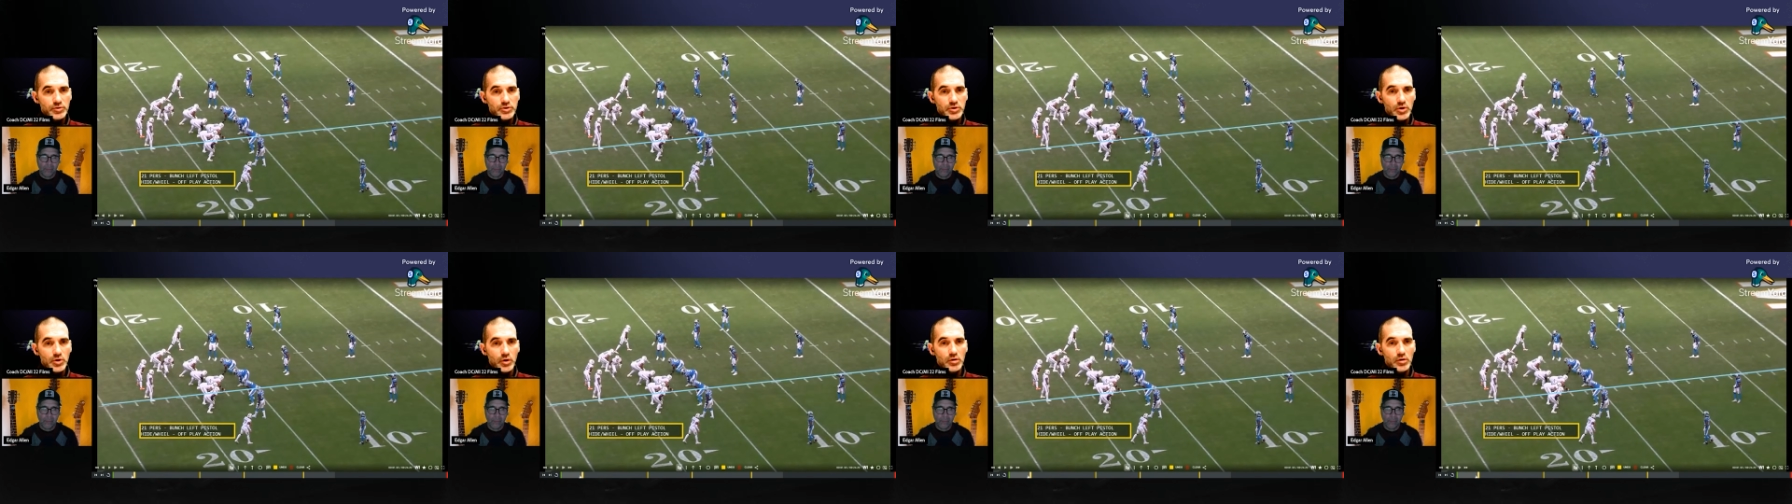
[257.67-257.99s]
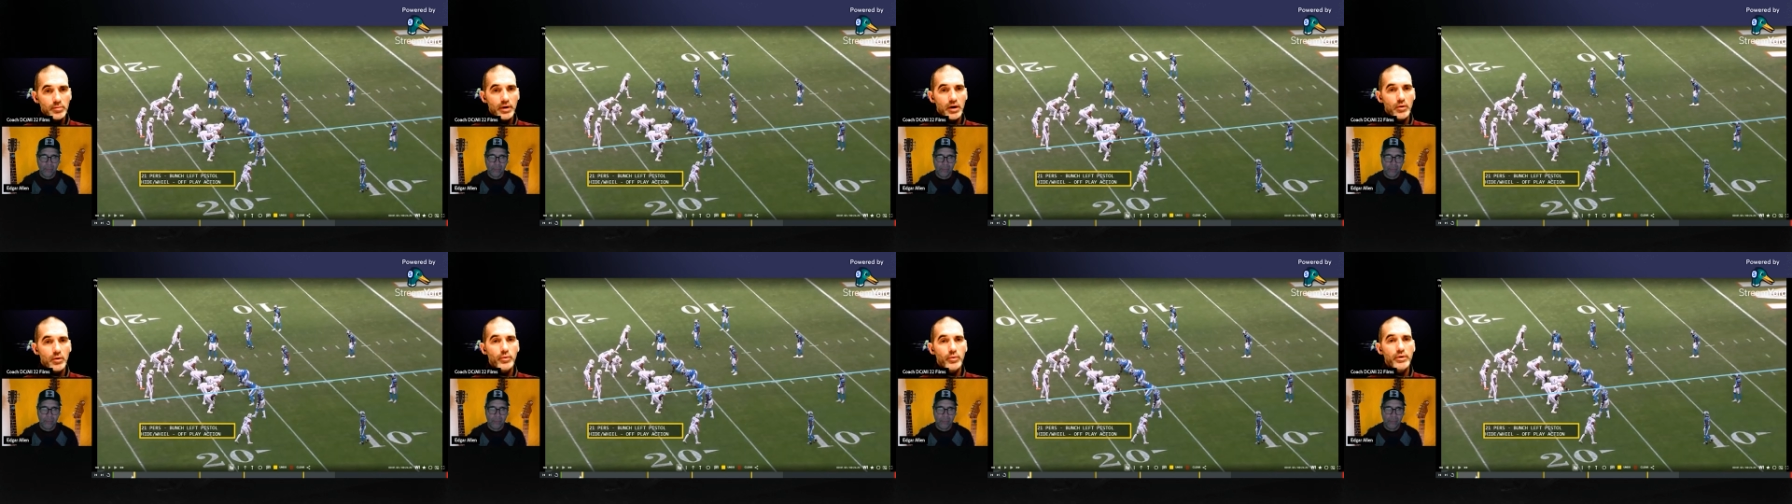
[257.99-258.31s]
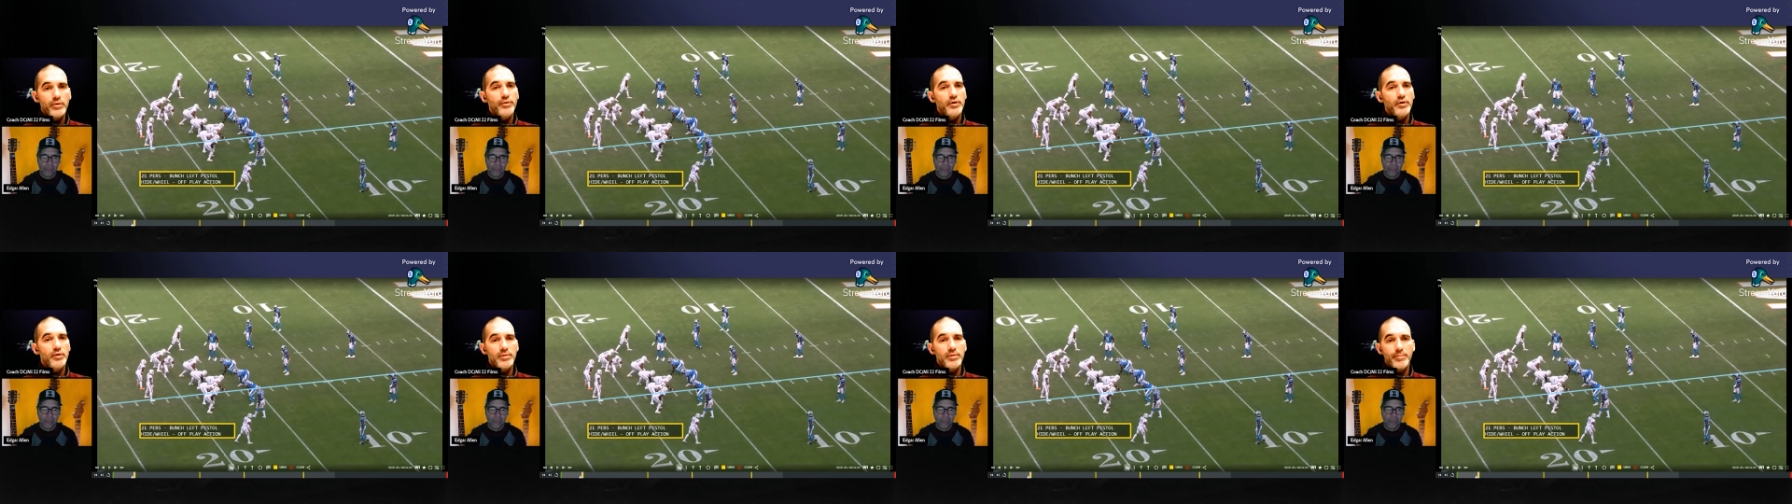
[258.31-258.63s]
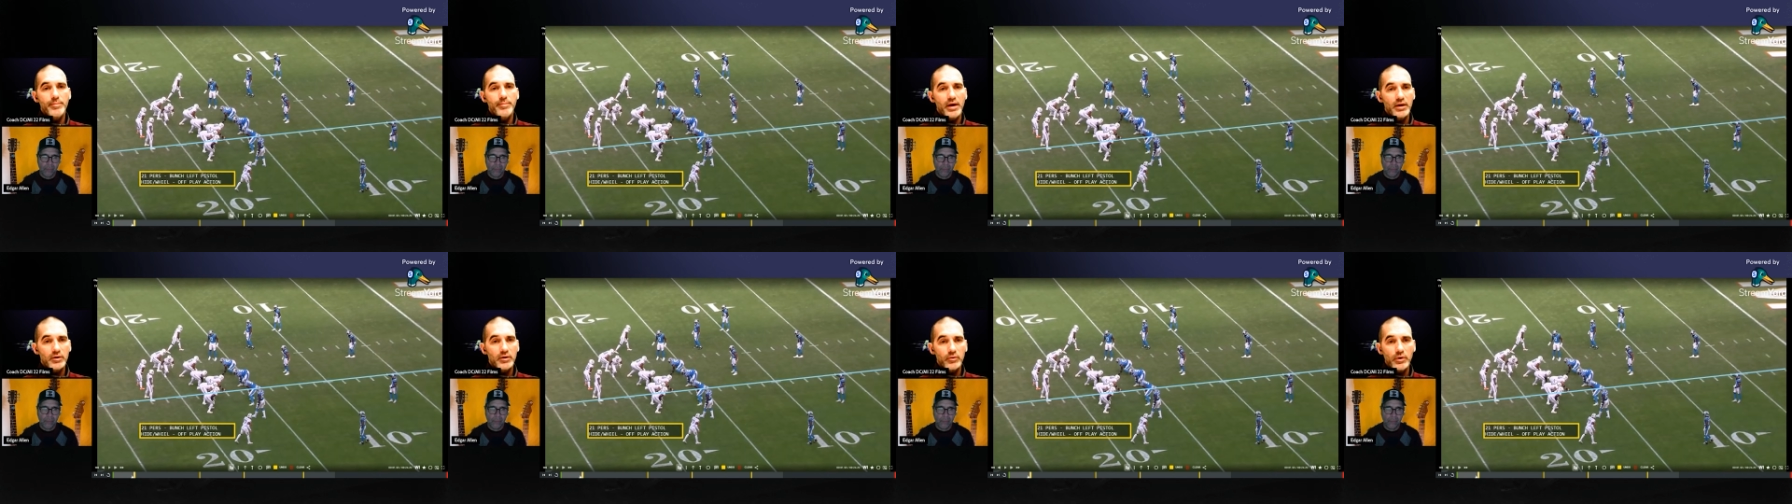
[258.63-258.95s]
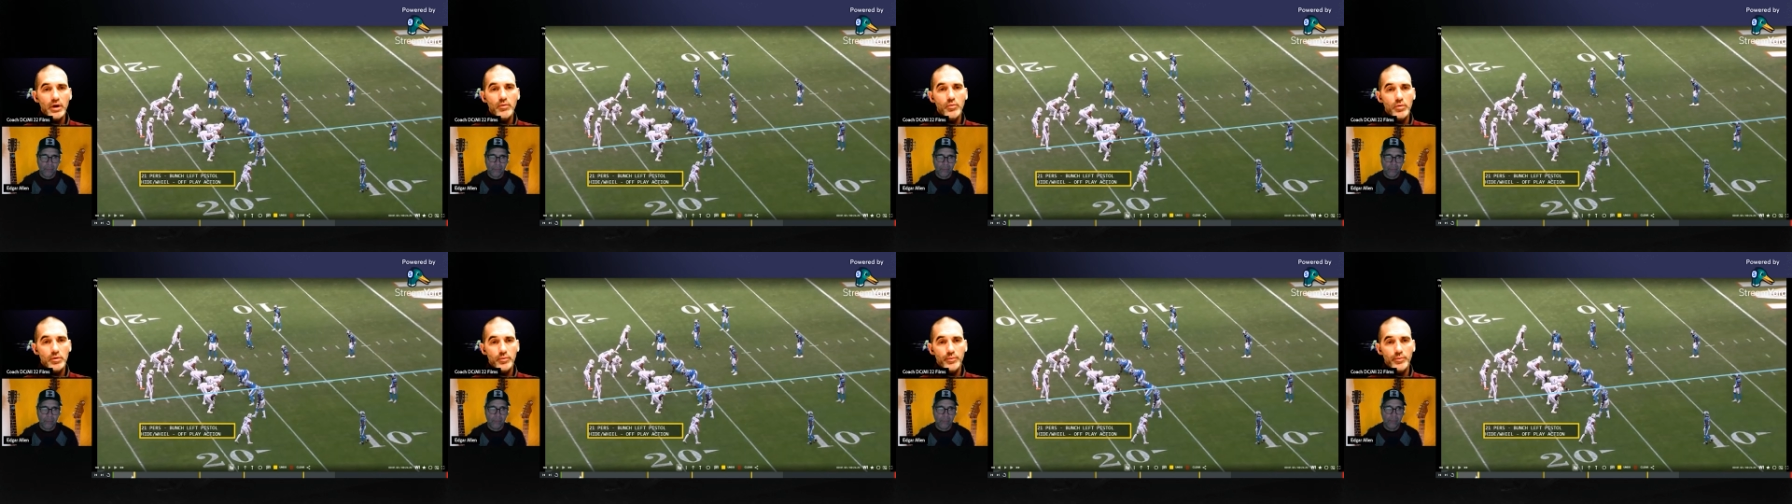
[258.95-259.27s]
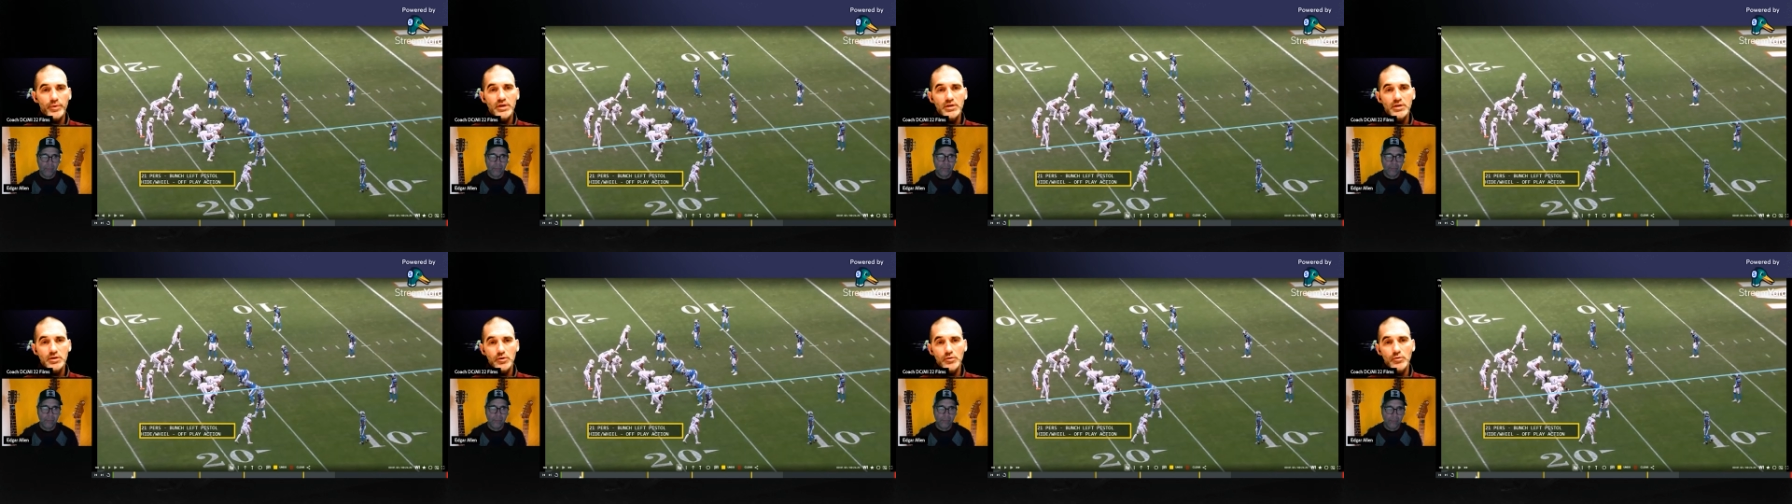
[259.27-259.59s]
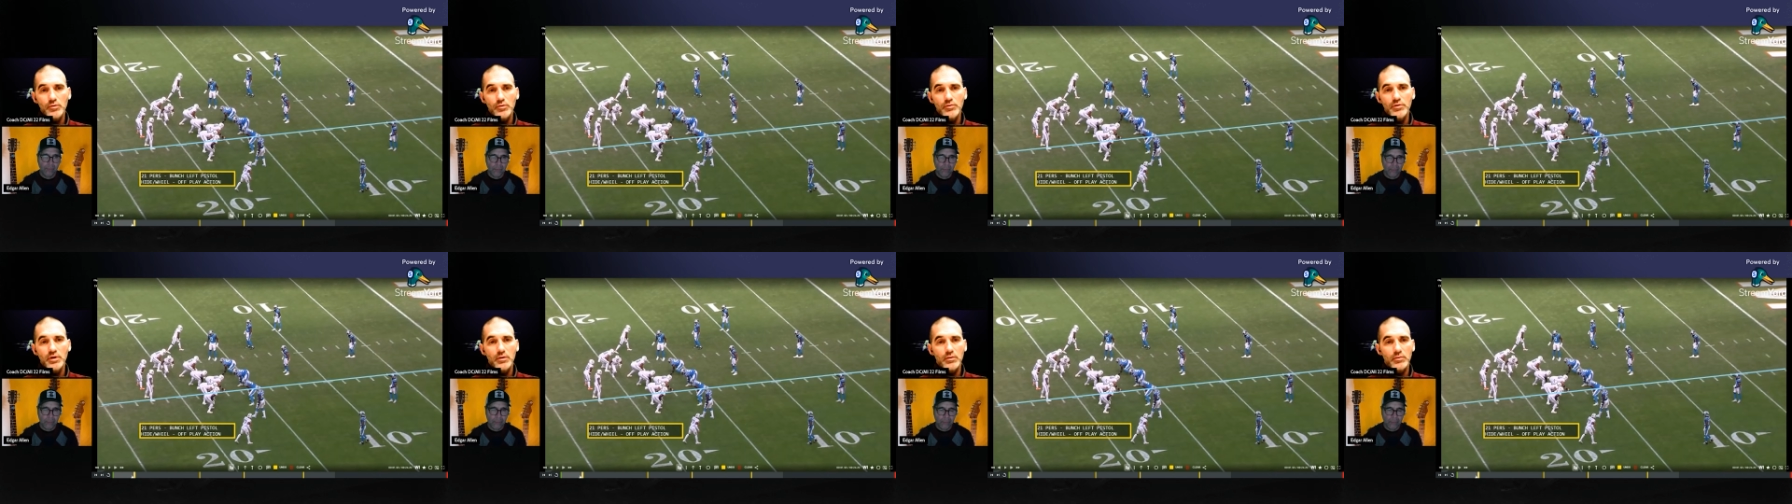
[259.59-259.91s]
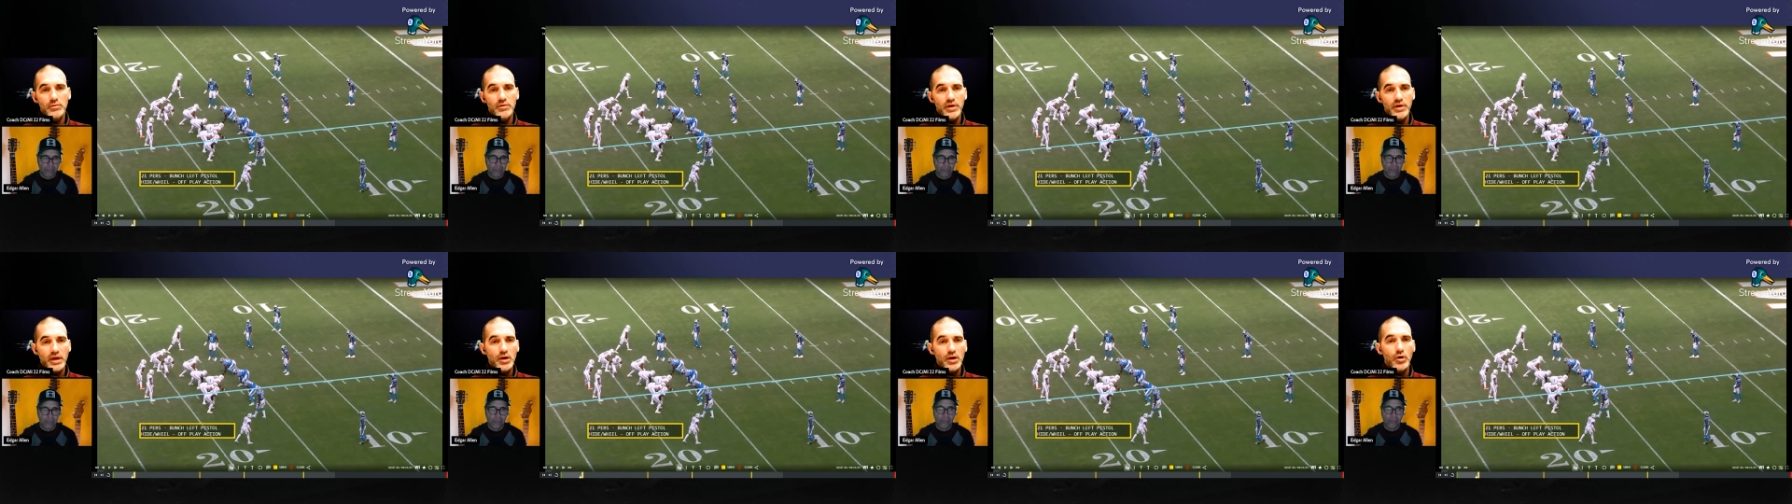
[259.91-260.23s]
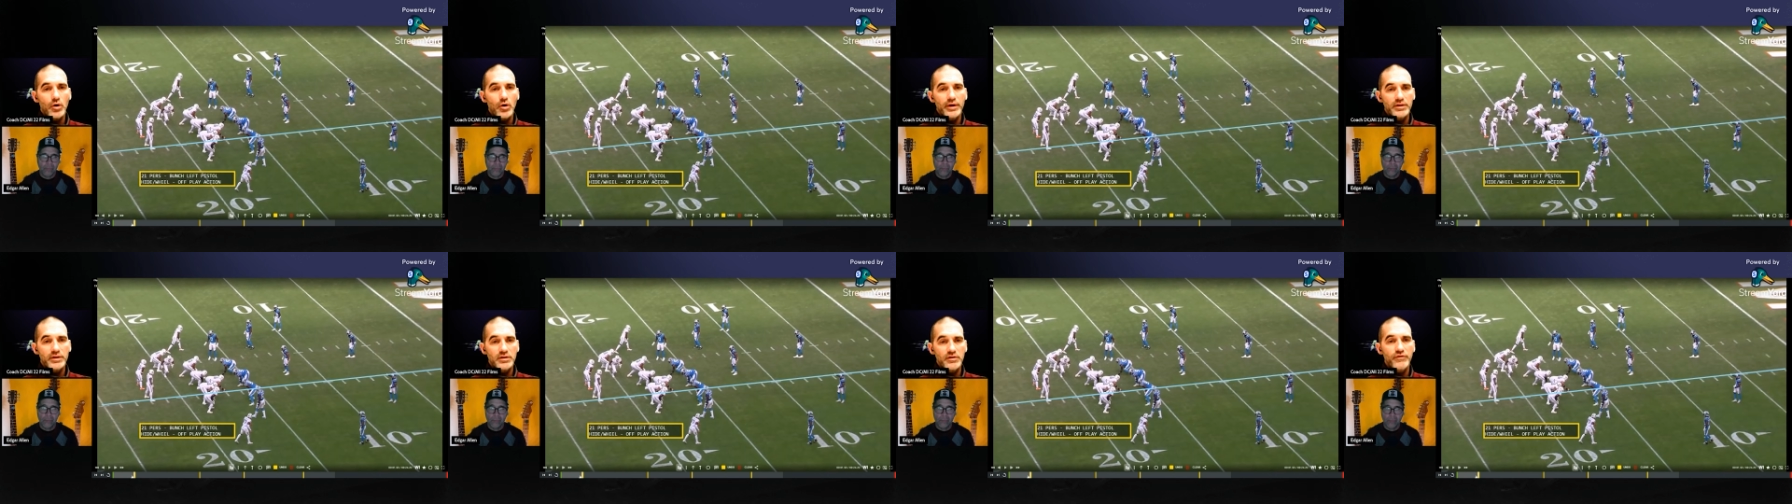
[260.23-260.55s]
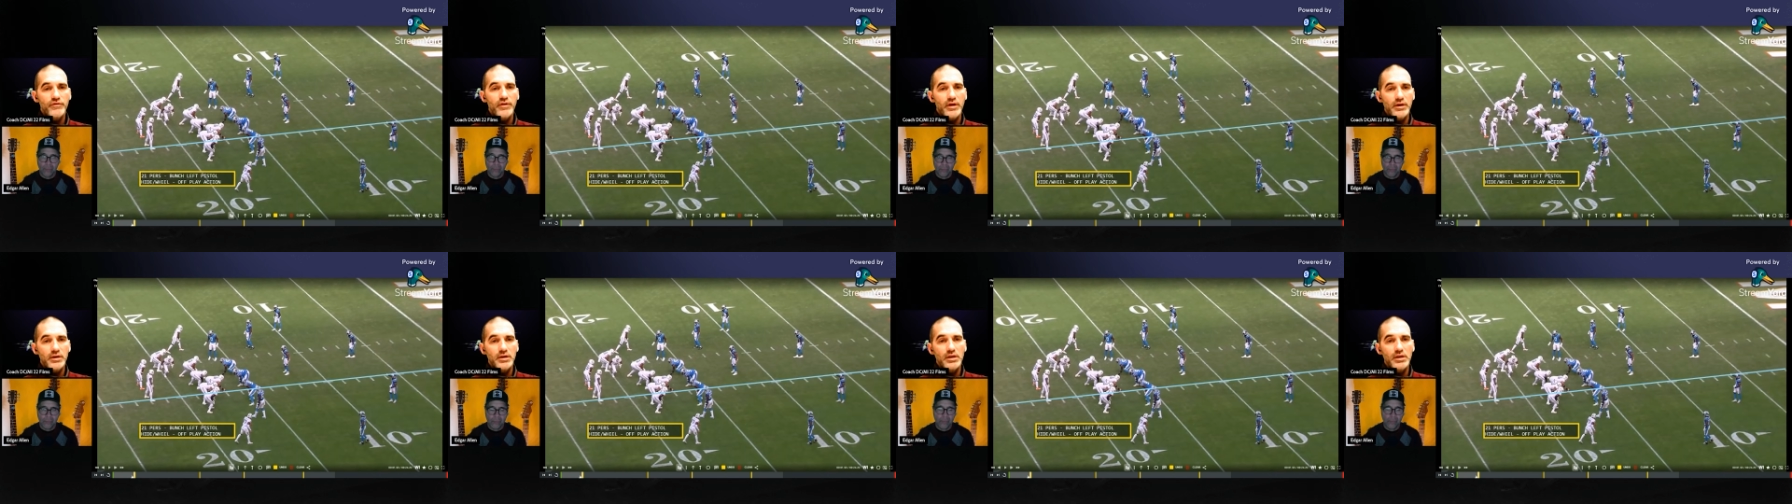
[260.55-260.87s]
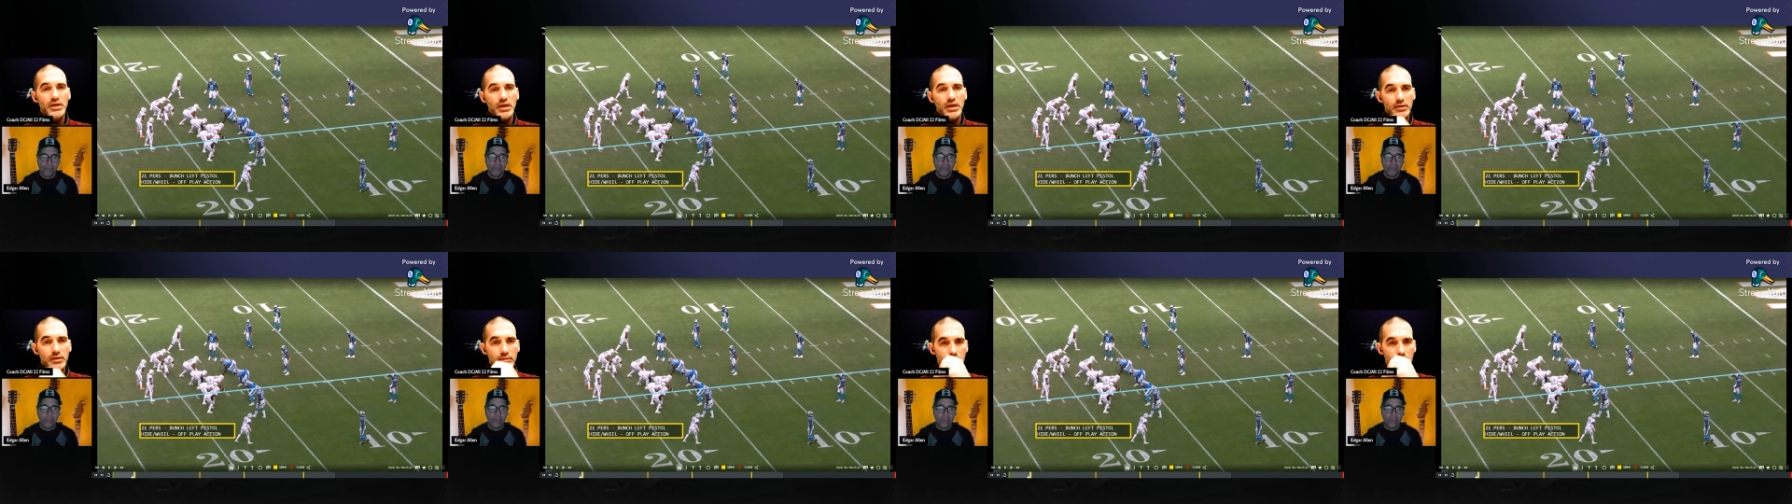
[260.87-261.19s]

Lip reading: talking about we want to be better at what we do than they are at defending it.